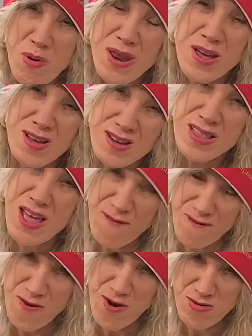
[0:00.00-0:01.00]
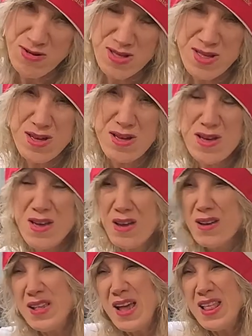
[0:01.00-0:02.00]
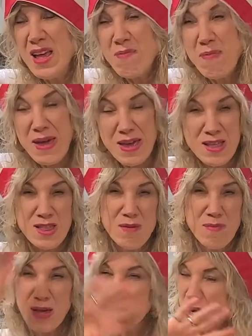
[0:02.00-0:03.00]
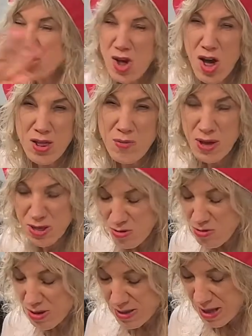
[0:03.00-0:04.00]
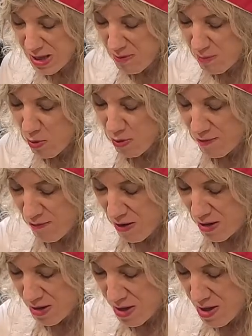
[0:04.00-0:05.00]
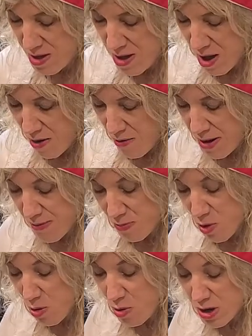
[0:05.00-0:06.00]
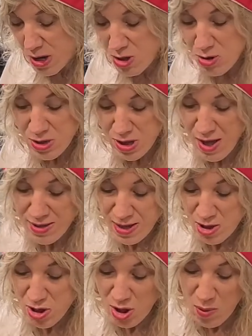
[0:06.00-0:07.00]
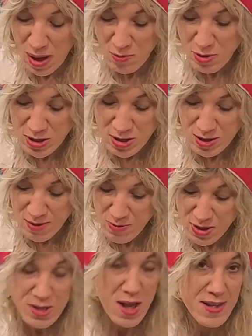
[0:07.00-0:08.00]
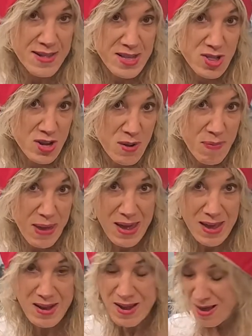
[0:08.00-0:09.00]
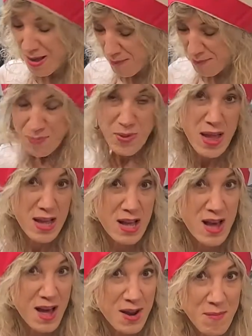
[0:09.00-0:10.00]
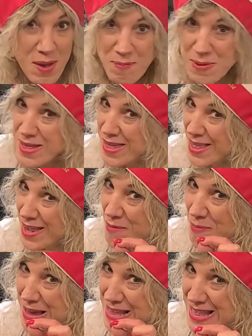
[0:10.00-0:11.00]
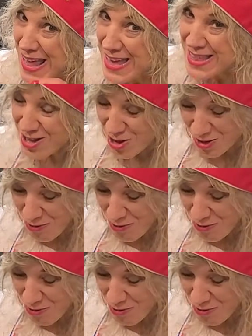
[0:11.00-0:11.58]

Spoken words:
want to cook that first, because I like bacon to be cooked all the way through, because that's important for us. All right, or you could do sausage. So I would cook up the sausage in a pan, cut them up into little bite size, because